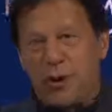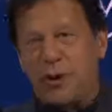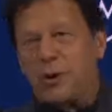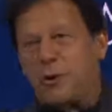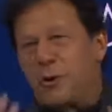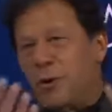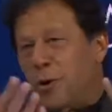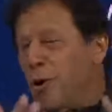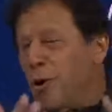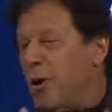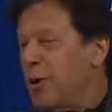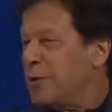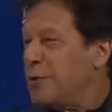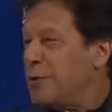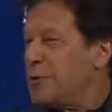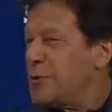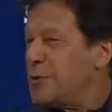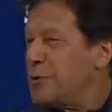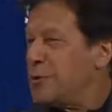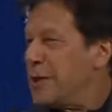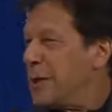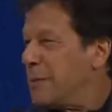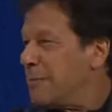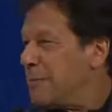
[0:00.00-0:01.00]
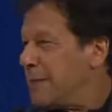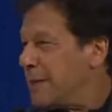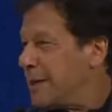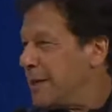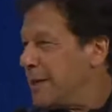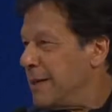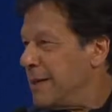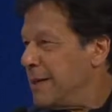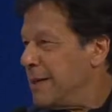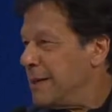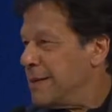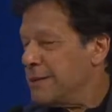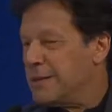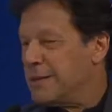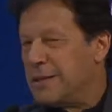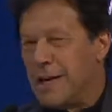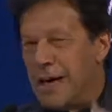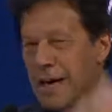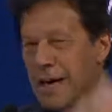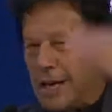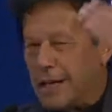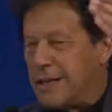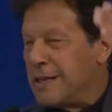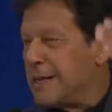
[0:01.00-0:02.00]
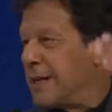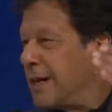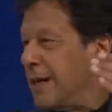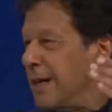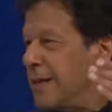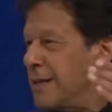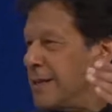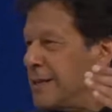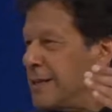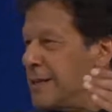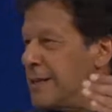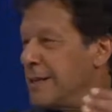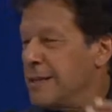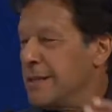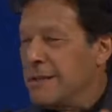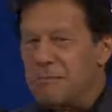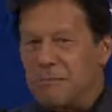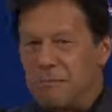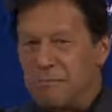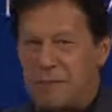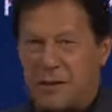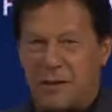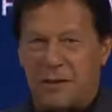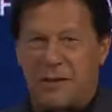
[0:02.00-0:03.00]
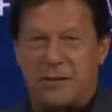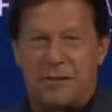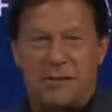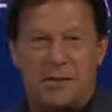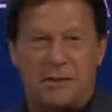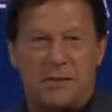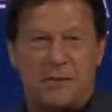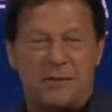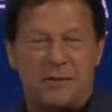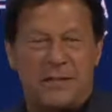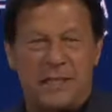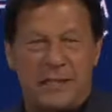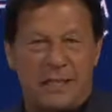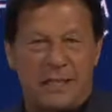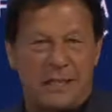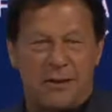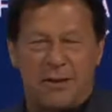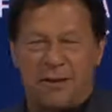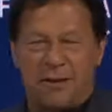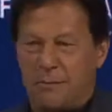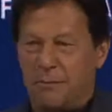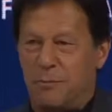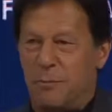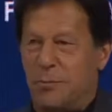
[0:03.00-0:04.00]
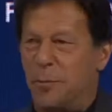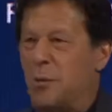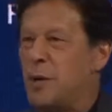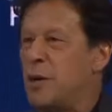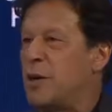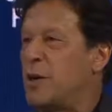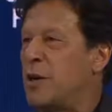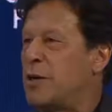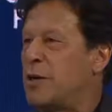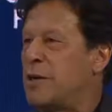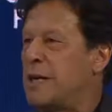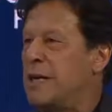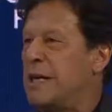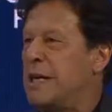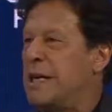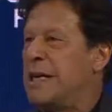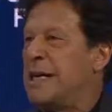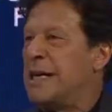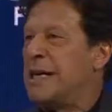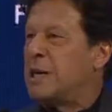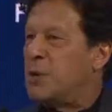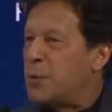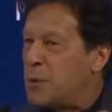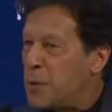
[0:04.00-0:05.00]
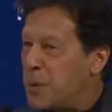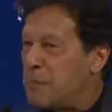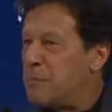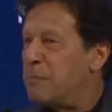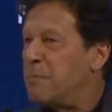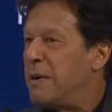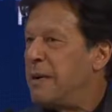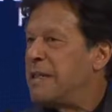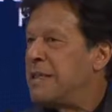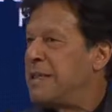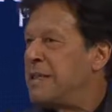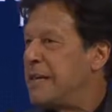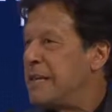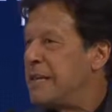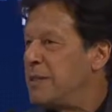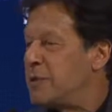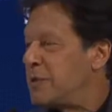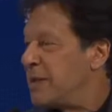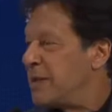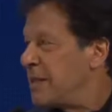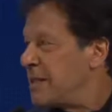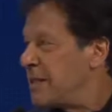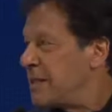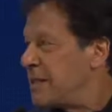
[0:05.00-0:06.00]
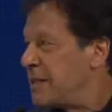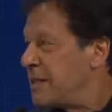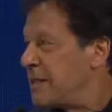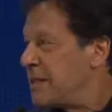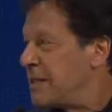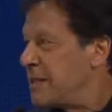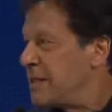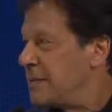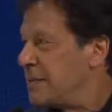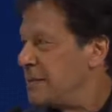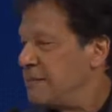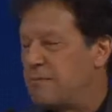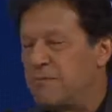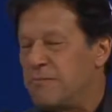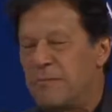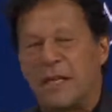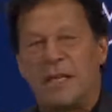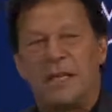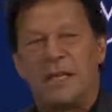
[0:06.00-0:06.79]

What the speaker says: not go on to the higher class because they were not equipped by the education system.